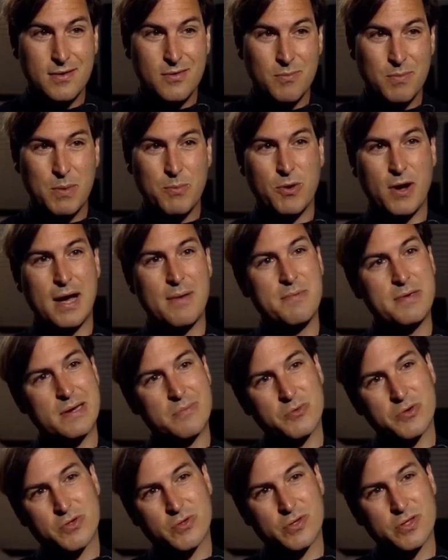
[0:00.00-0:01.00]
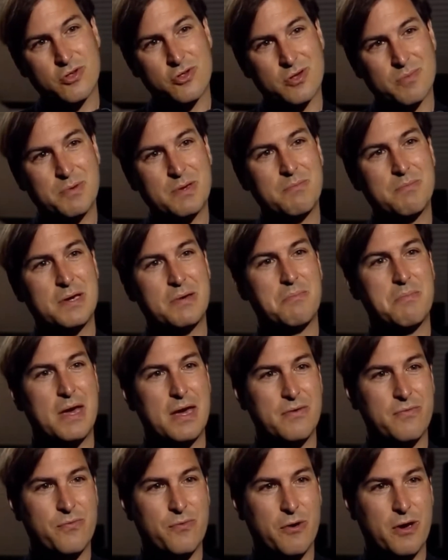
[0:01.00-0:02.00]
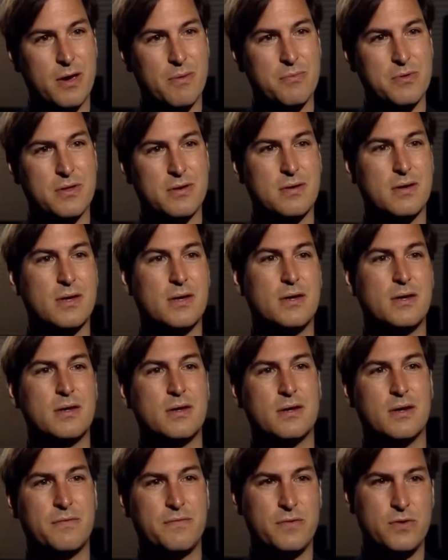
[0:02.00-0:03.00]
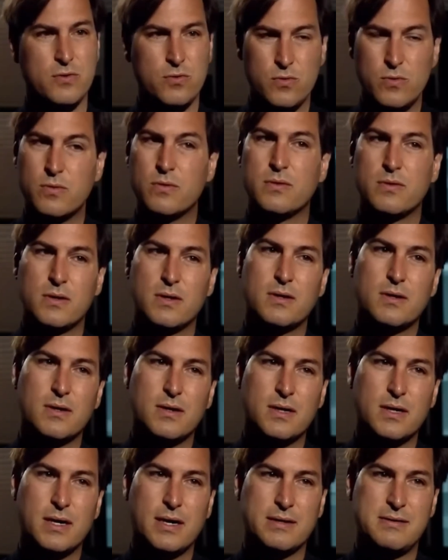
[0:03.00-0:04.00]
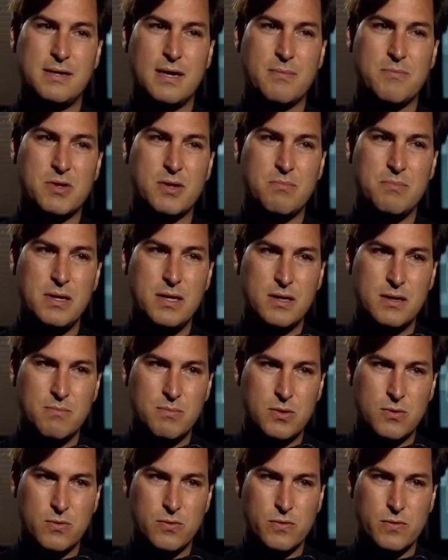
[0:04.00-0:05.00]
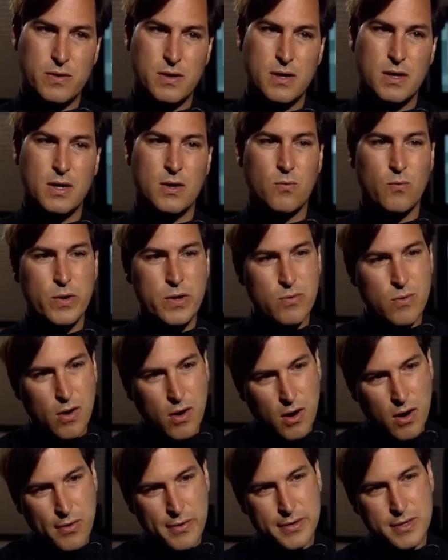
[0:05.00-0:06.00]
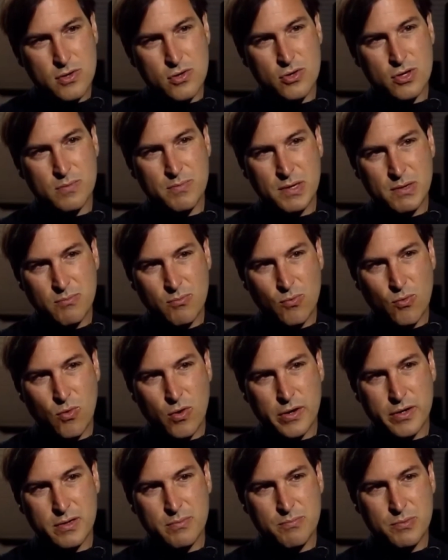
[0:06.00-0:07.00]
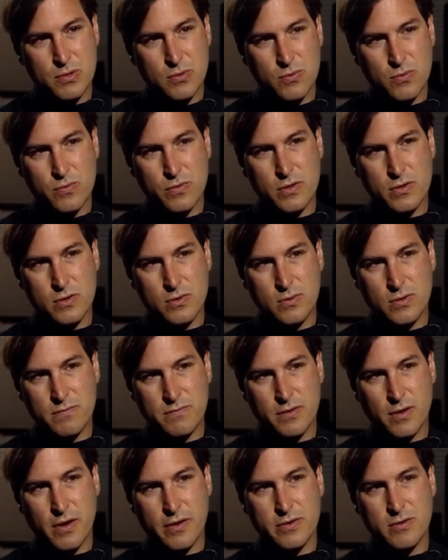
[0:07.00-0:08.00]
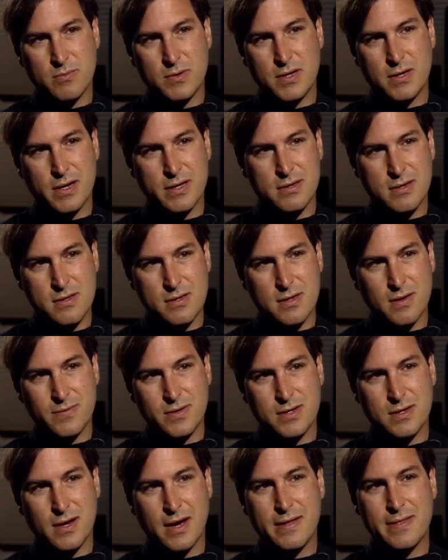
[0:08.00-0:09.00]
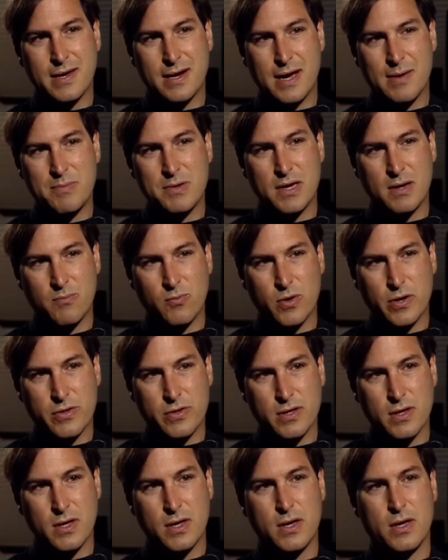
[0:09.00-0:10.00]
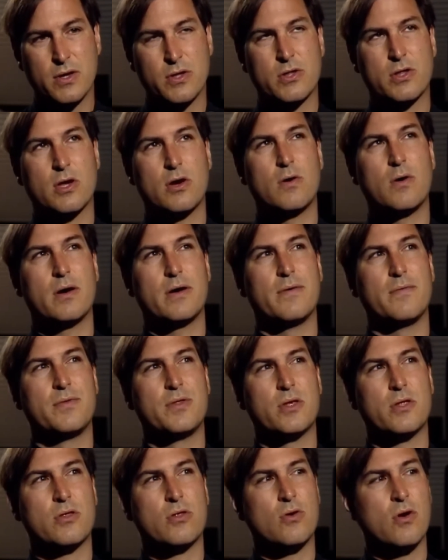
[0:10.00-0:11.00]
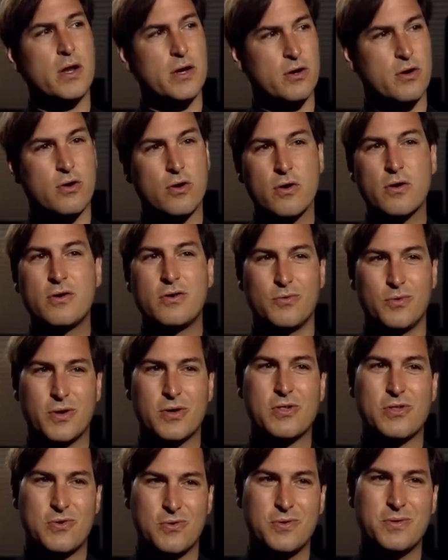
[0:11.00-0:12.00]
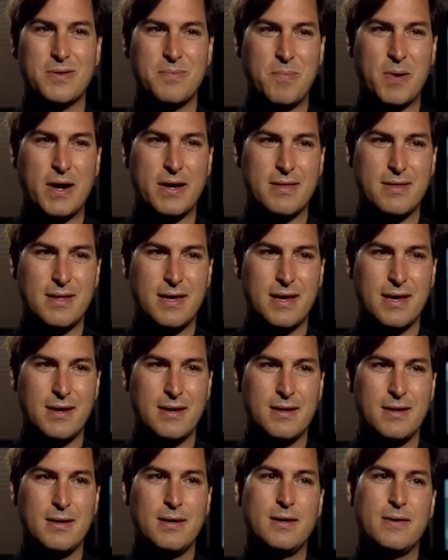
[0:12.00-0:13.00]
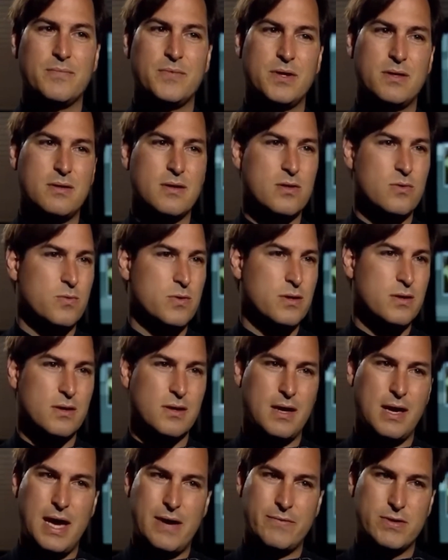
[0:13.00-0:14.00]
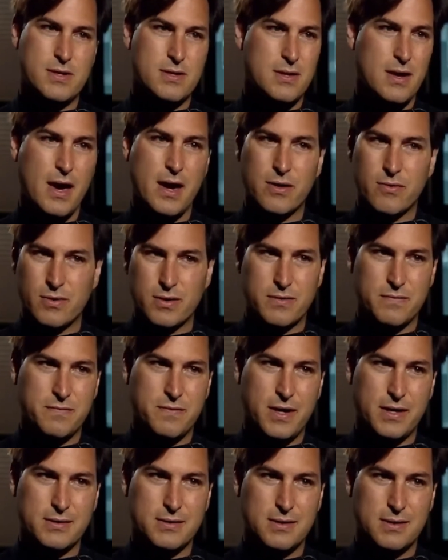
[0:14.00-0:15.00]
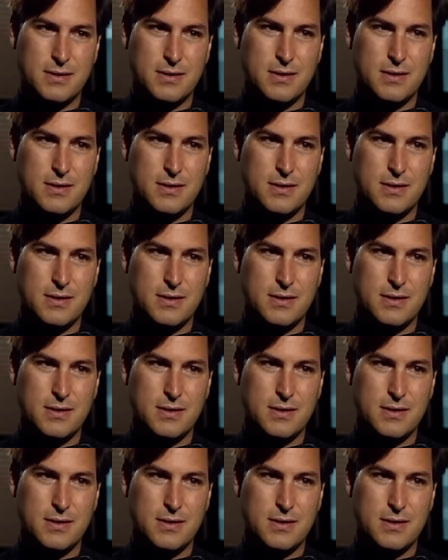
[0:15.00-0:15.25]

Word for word: Remember, IBM was only shipping big mainframes and a few uh, attempts at mini computers we were already shipping more computers in unit volume in 1979 than IBM was. So the thought occurred to us, certainly by then, that this was going to have a staggering effect